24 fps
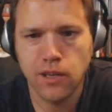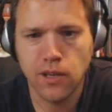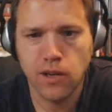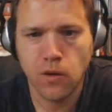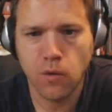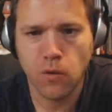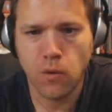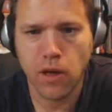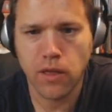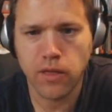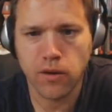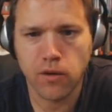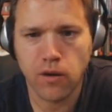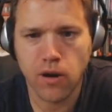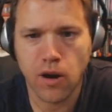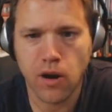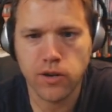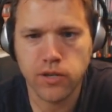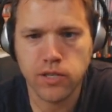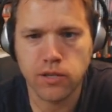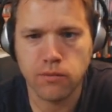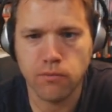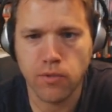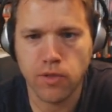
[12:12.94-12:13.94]
while there
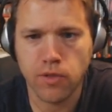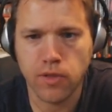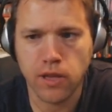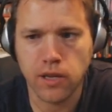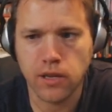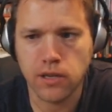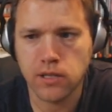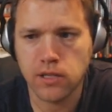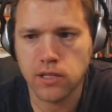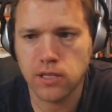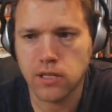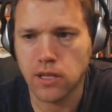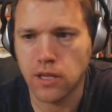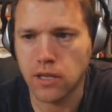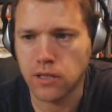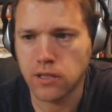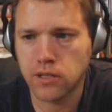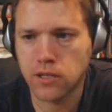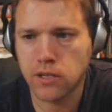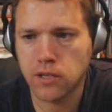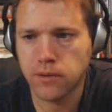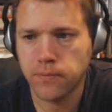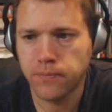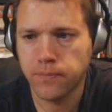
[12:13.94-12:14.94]
are some things
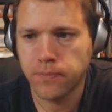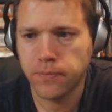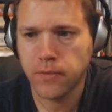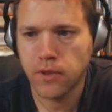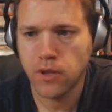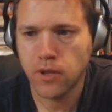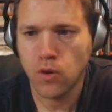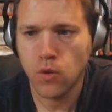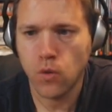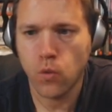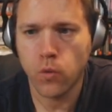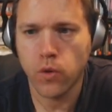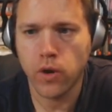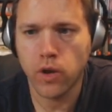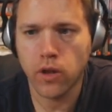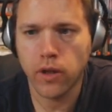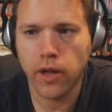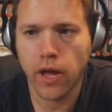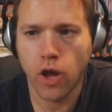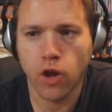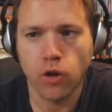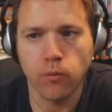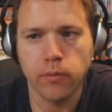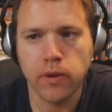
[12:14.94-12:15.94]
that
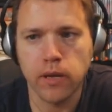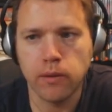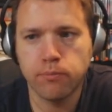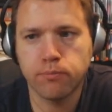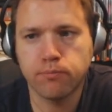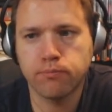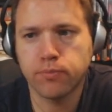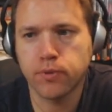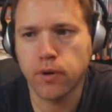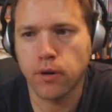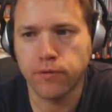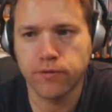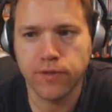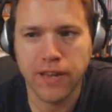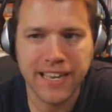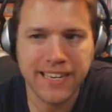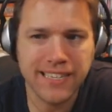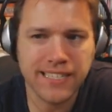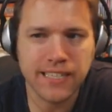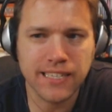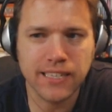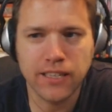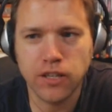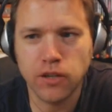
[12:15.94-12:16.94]
will help me
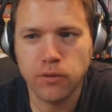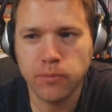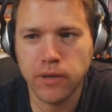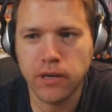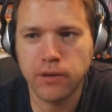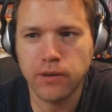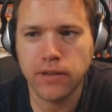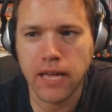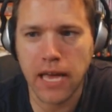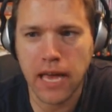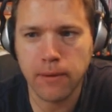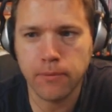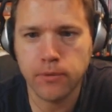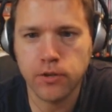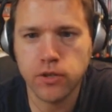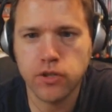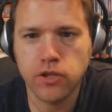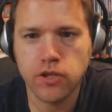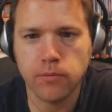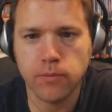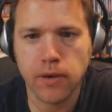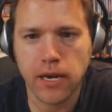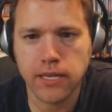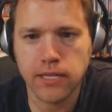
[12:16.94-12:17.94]
prevent a little bit of
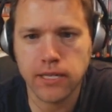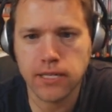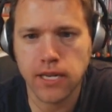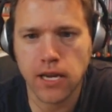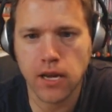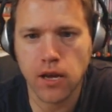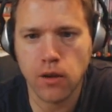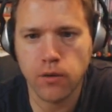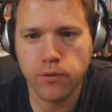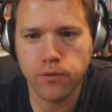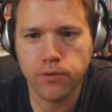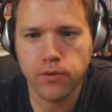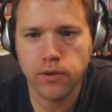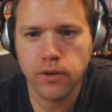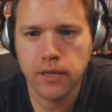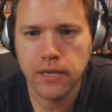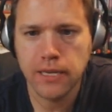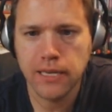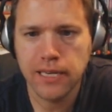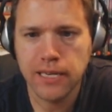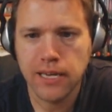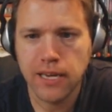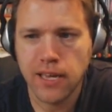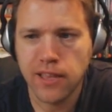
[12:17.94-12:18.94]
damage to myself,
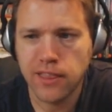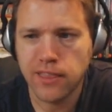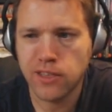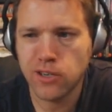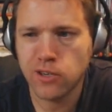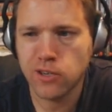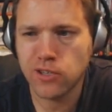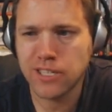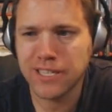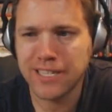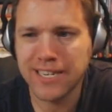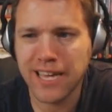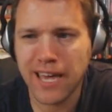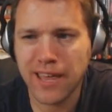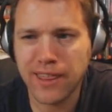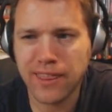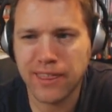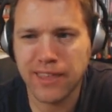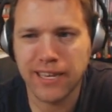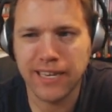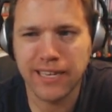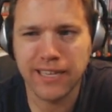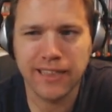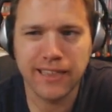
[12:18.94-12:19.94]
there's
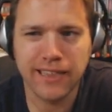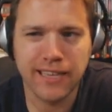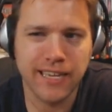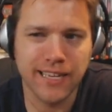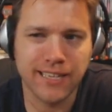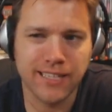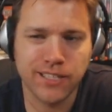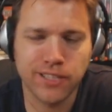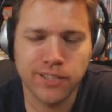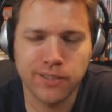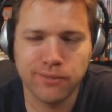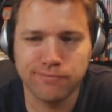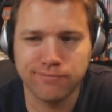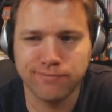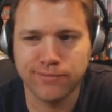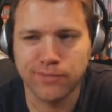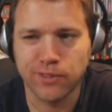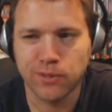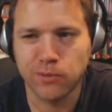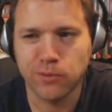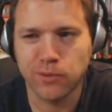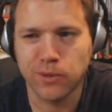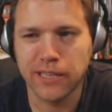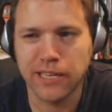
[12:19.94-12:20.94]
nothing that
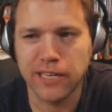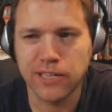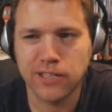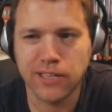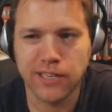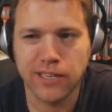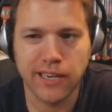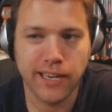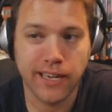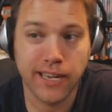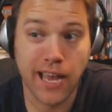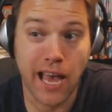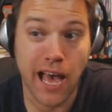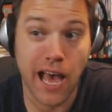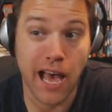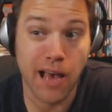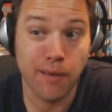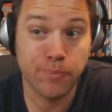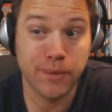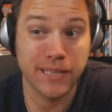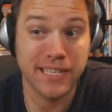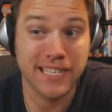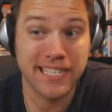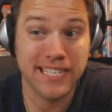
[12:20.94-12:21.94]
really is going to
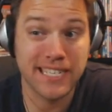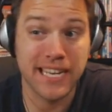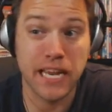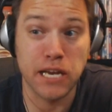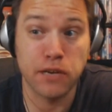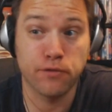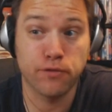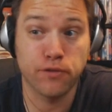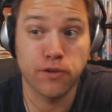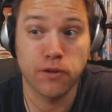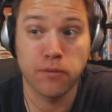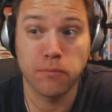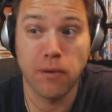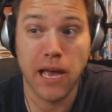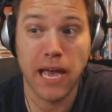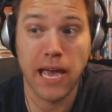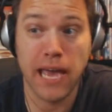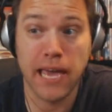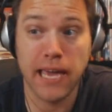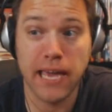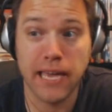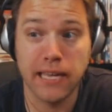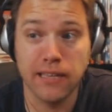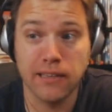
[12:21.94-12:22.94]
compensate for
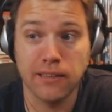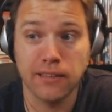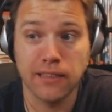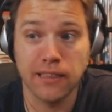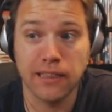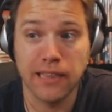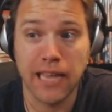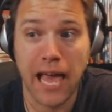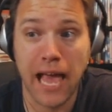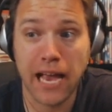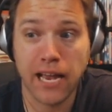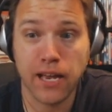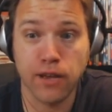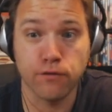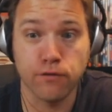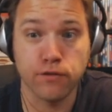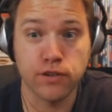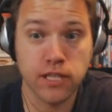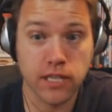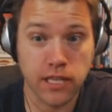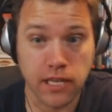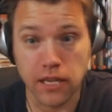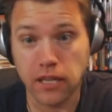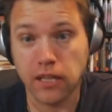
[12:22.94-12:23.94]
my lack
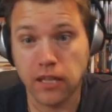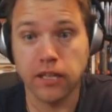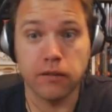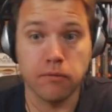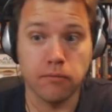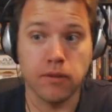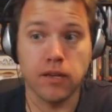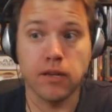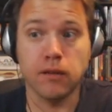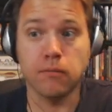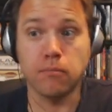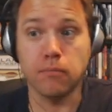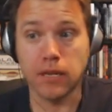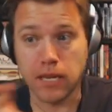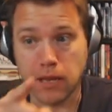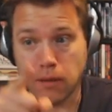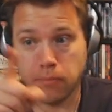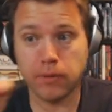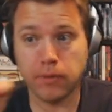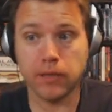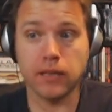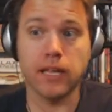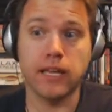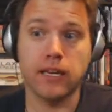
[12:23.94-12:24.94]
of skill in
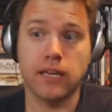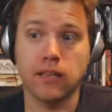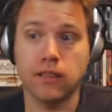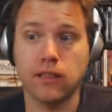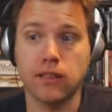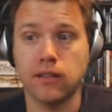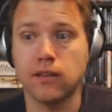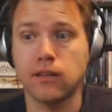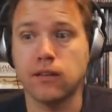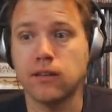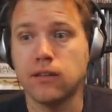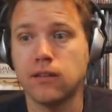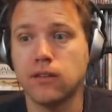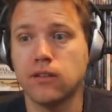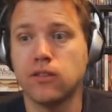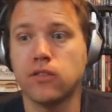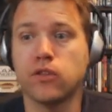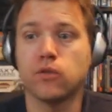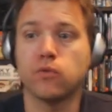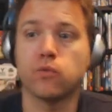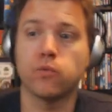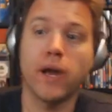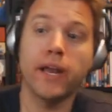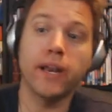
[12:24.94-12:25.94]
manipulating the
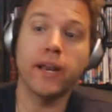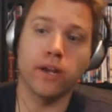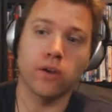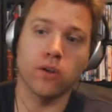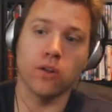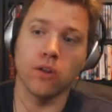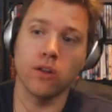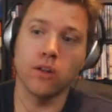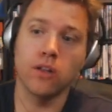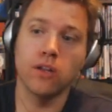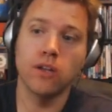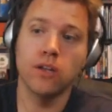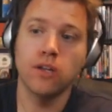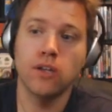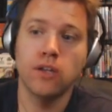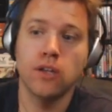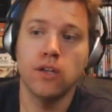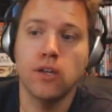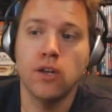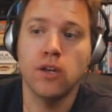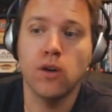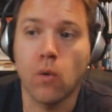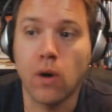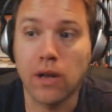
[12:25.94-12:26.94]
reticle
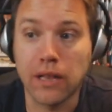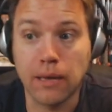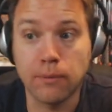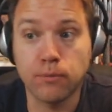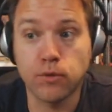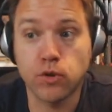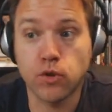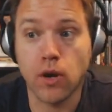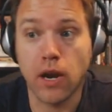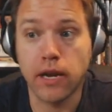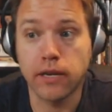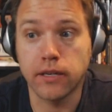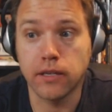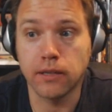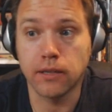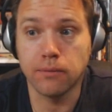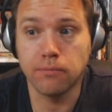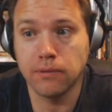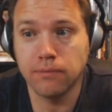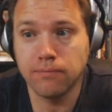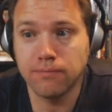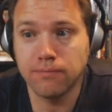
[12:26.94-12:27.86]
while I'm trying to